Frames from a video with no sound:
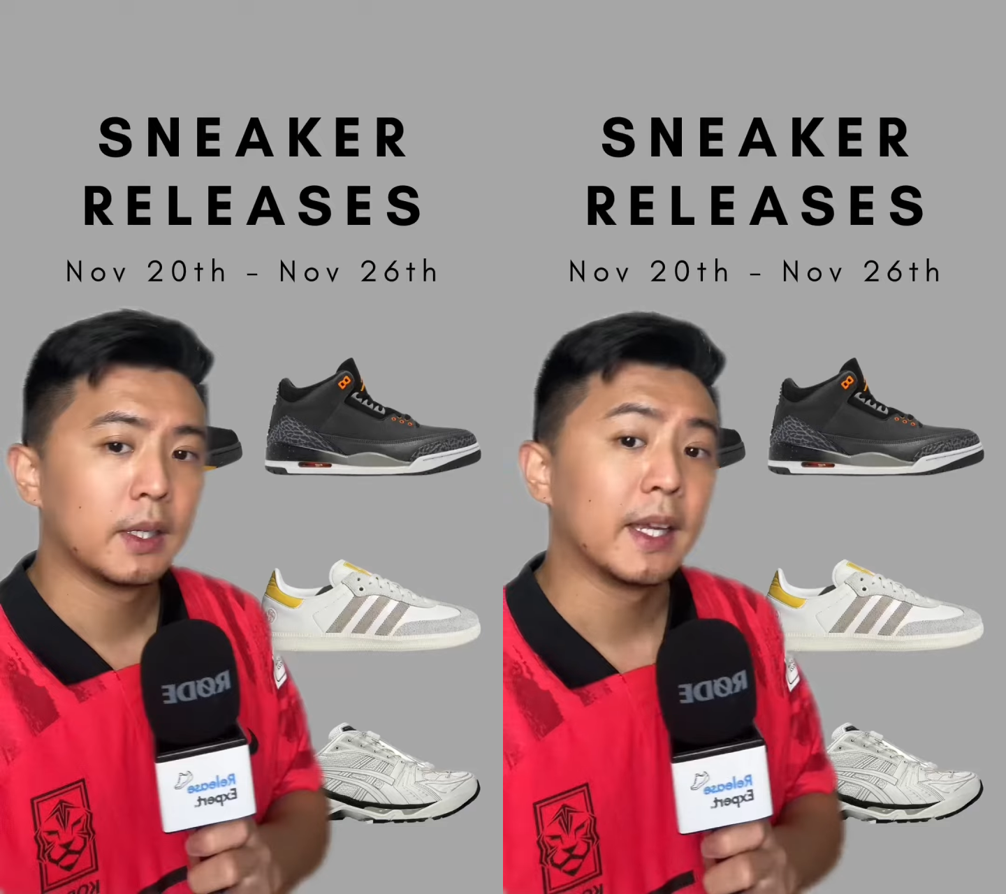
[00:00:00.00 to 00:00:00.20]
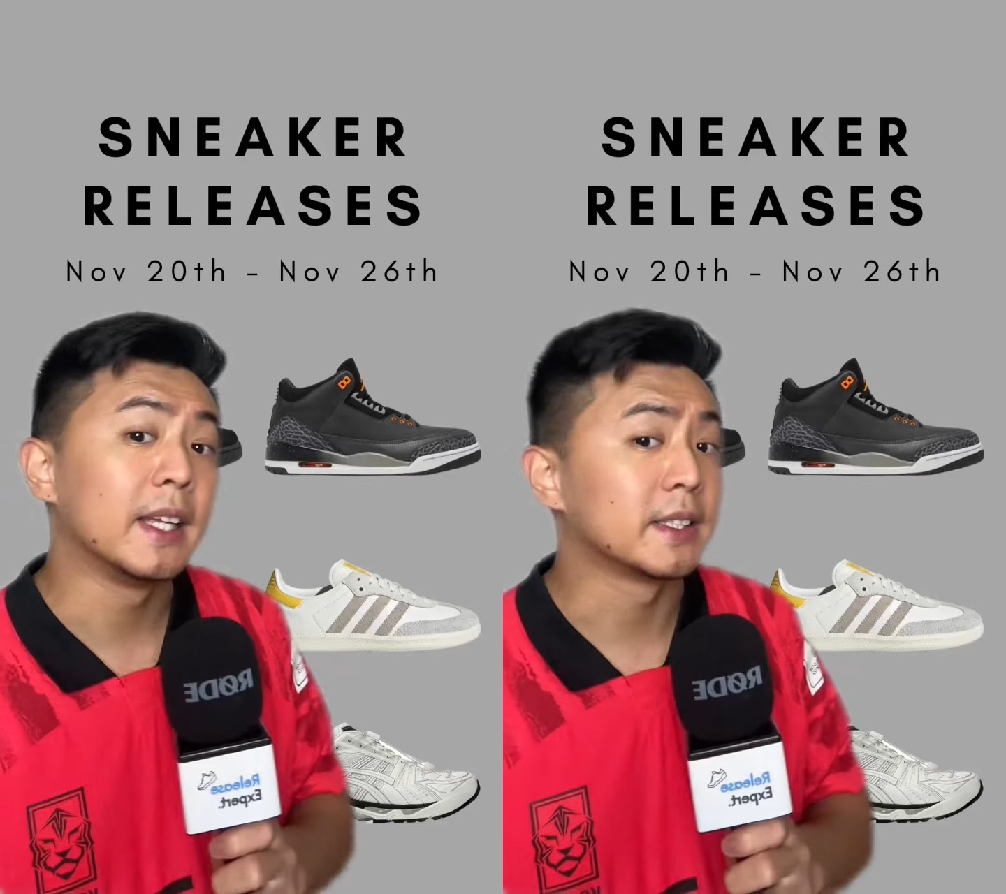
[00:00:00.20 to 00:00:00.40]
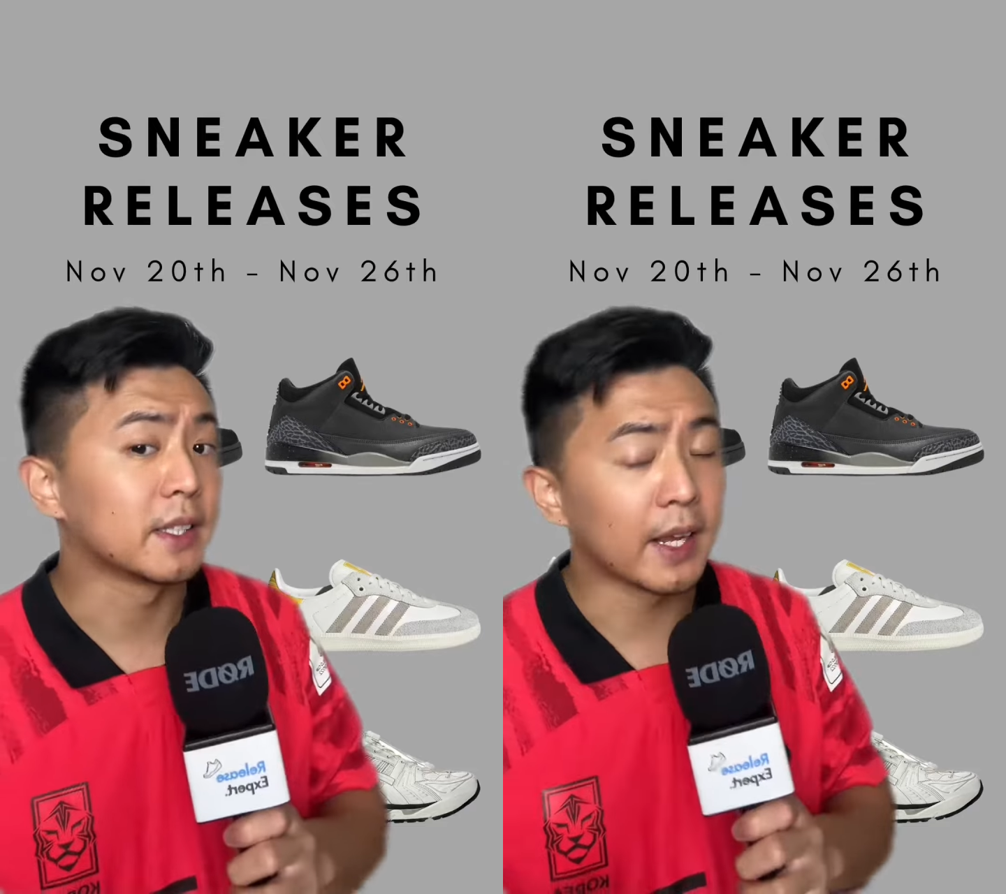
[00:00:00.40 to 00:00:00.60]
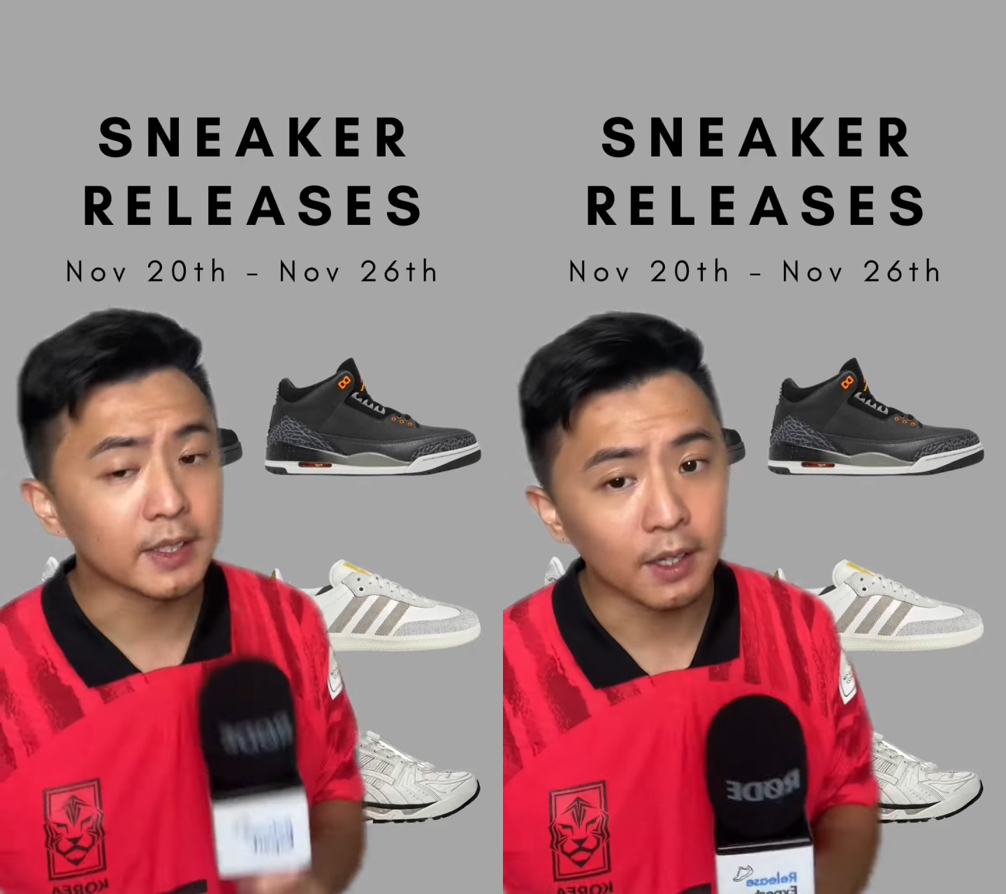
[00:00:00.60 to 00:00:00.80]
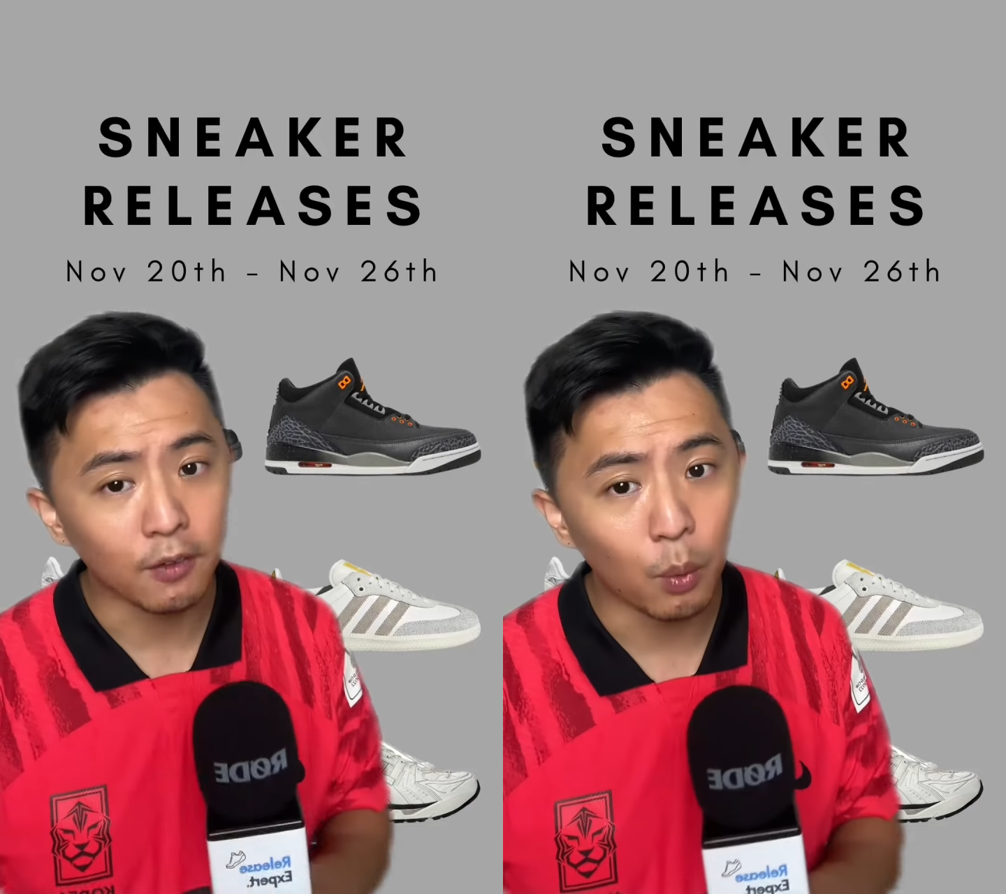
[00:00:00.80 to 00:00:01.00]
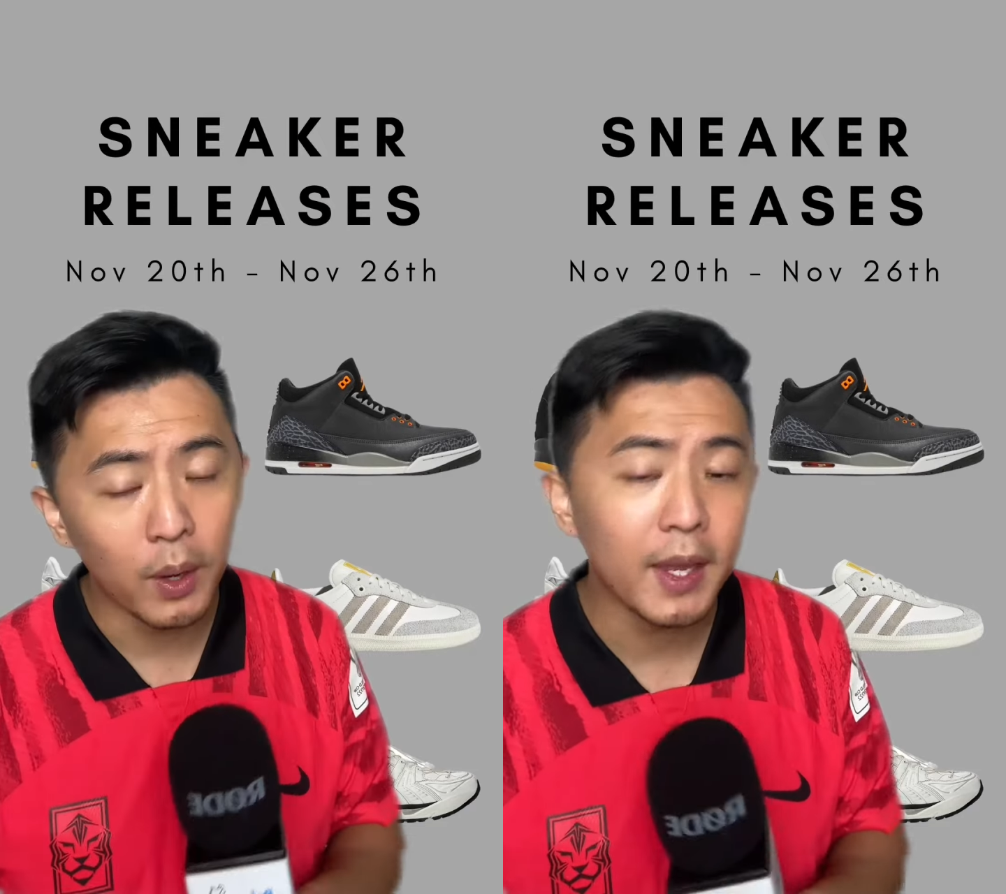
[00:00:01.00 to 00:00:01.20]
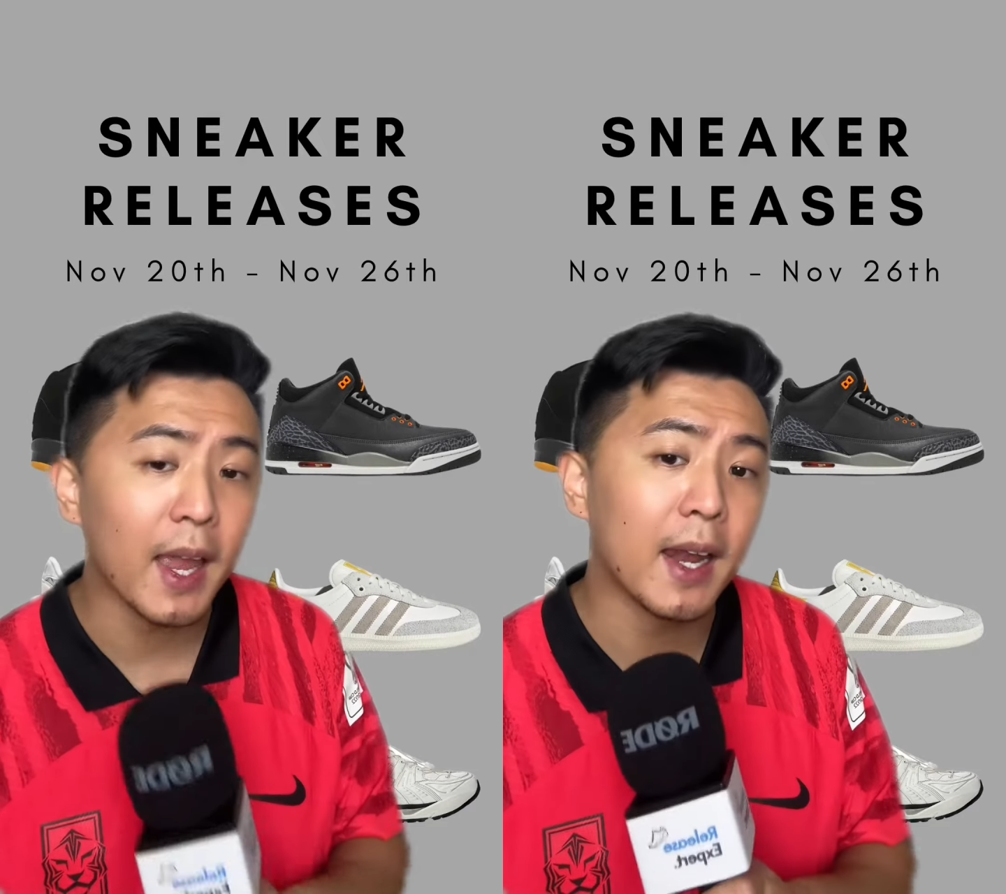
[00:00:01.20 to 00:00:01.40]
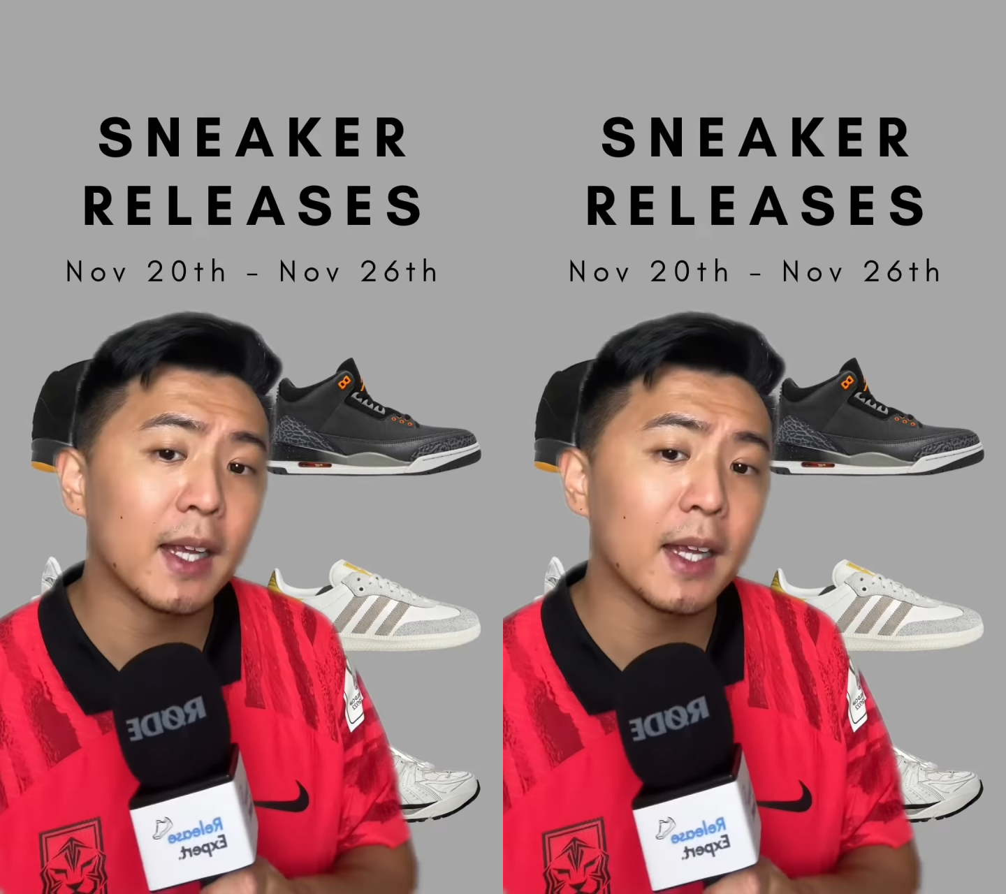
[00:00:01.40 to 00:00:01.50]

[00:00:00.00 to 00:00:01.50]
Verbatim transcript: It's Thanksgiving week,